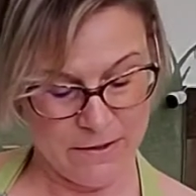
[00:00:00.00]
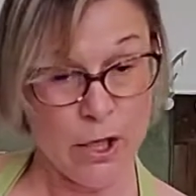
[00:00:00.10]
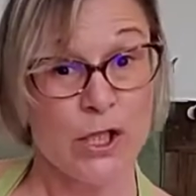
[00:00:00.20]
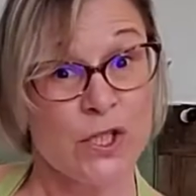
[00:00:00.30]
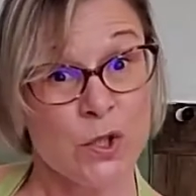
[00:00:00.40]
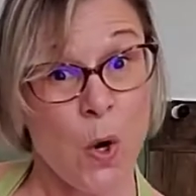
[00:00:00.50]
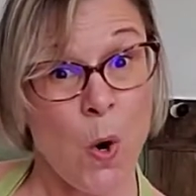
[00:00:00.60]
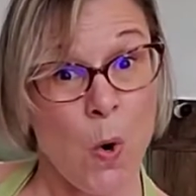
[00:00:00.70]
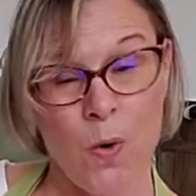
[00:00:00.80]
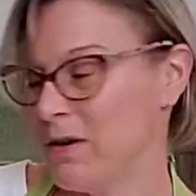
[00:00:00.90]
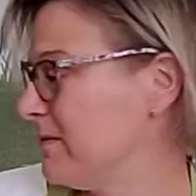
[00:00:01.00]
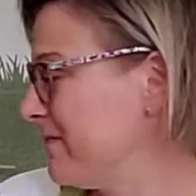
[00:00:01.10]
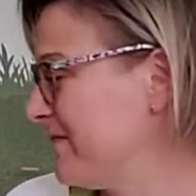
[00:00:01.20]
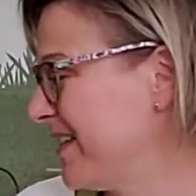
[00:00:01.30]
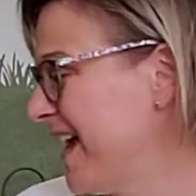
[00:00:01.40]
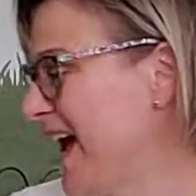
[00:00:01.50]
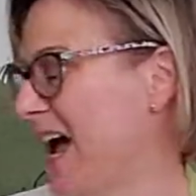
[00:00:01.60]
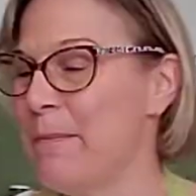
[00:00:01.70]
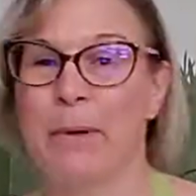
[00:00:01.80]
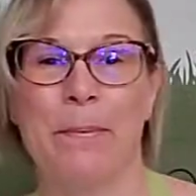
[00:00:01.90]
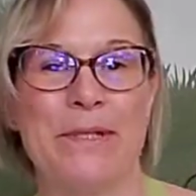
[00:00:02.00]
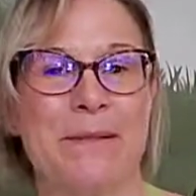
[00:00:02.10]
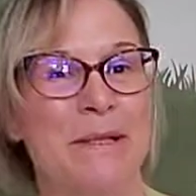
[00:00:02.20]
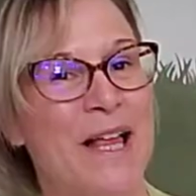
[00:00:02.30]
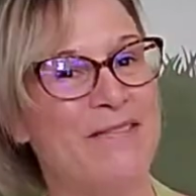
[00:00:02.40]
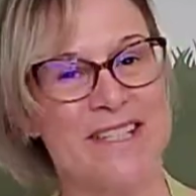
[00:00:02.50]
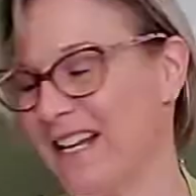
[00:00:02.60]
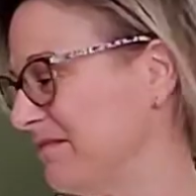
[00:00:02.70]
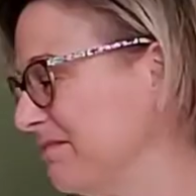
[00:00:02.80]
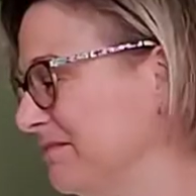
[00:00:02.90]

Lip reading: So, I'm gonna put some gloves on.